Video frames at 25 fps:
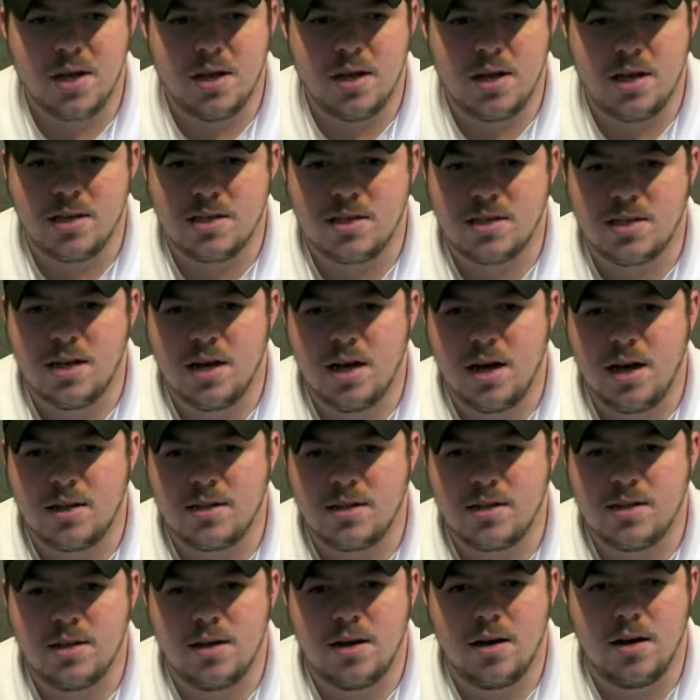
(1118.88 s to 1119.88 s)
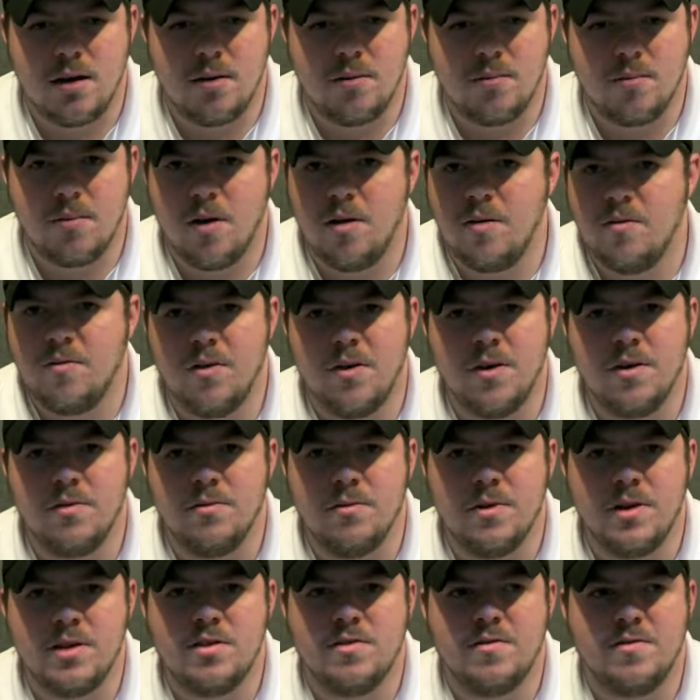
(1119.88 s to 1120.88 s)
It's got uh, very
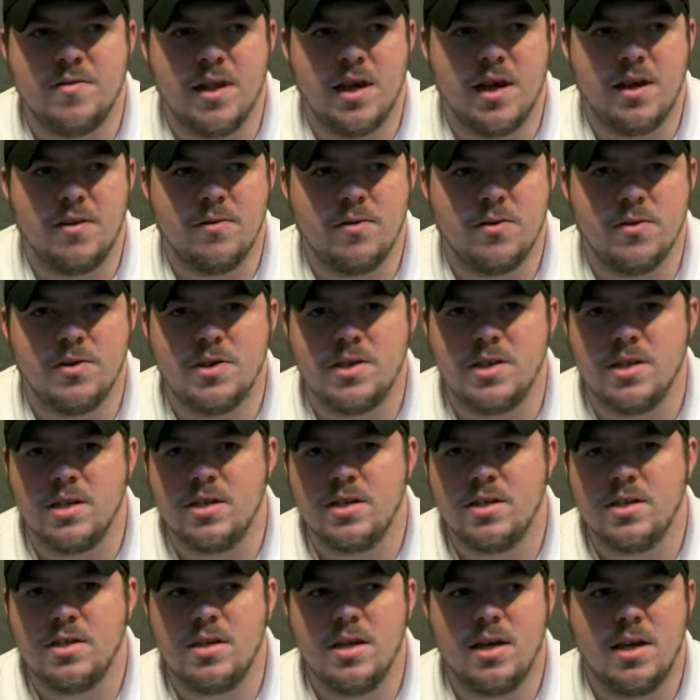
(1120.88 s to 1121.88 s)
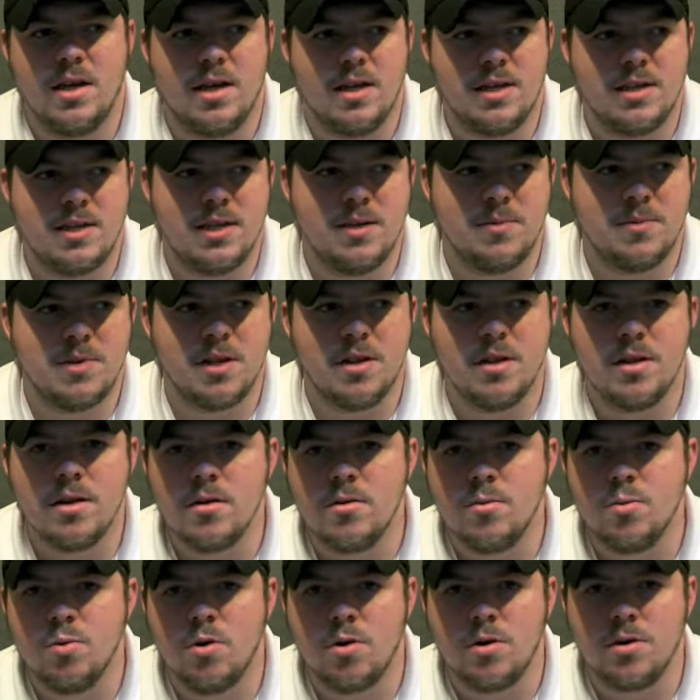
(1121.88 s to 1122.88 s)
rich flavors. It's It seems a
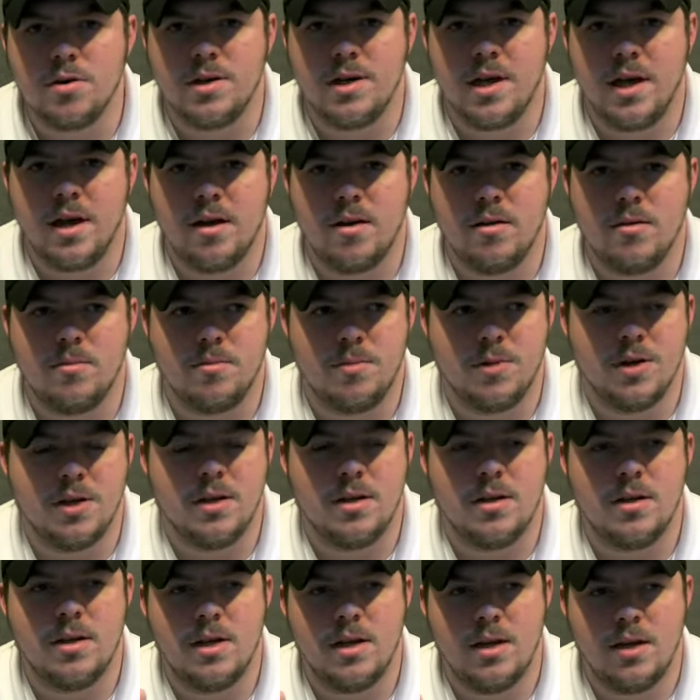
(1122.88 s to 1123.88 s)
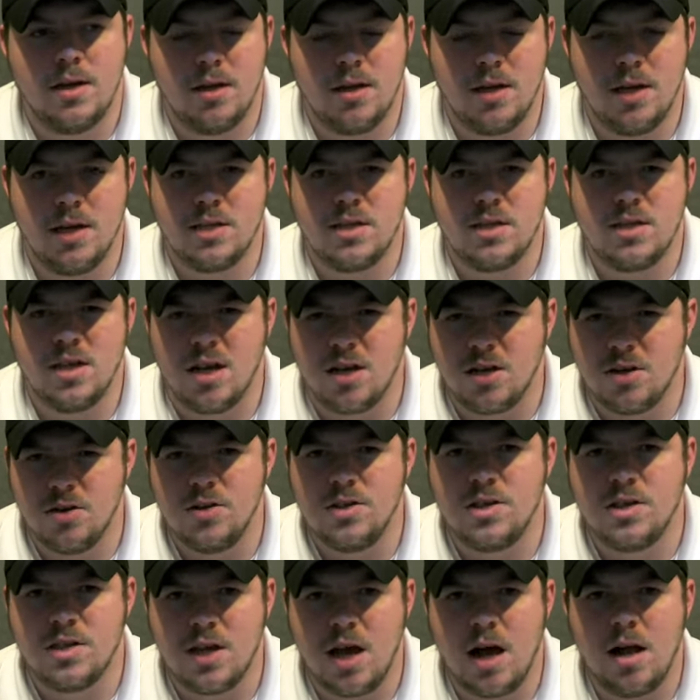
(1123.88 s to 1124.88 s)
little watered down, but it, it's a
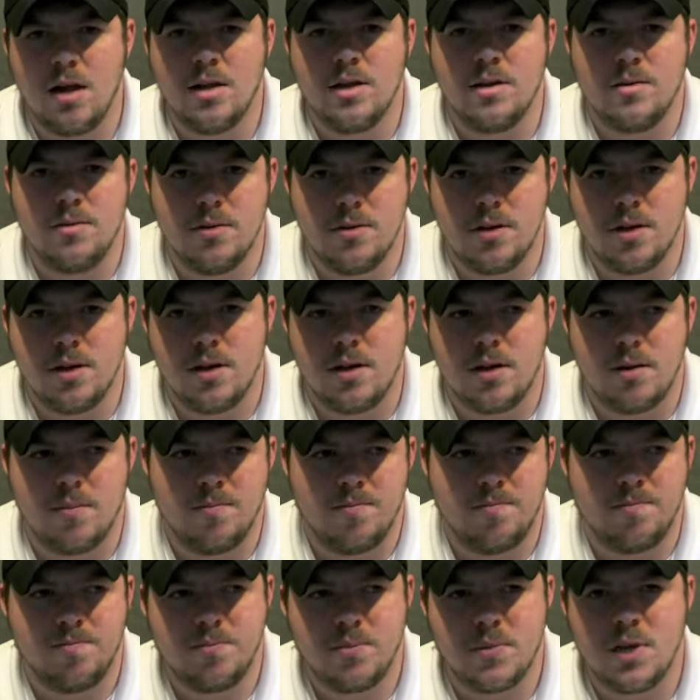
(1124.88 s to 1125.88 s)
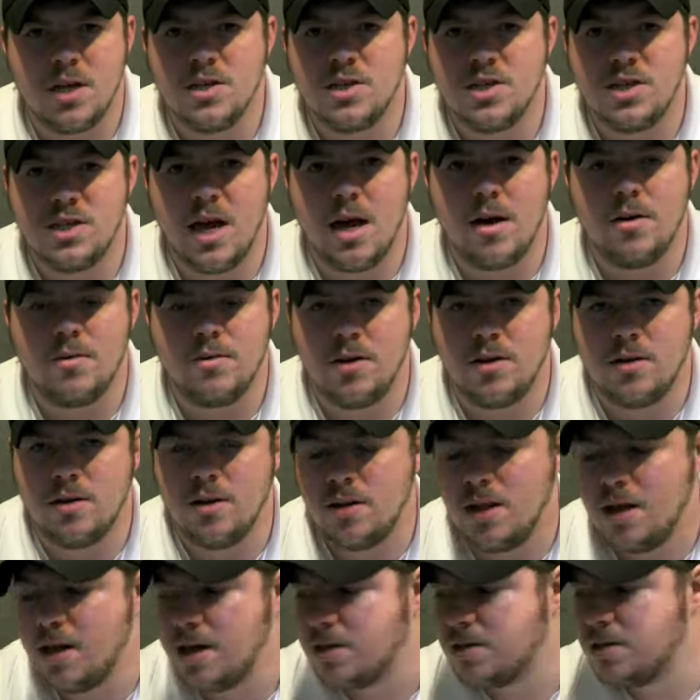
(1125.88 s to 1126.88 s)
good solid uh, stout
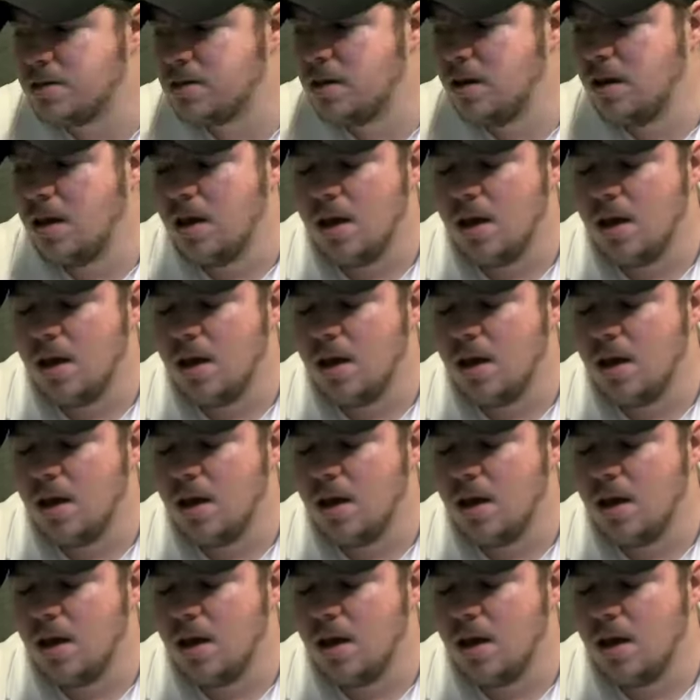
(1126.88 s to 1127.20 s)
nonetheless.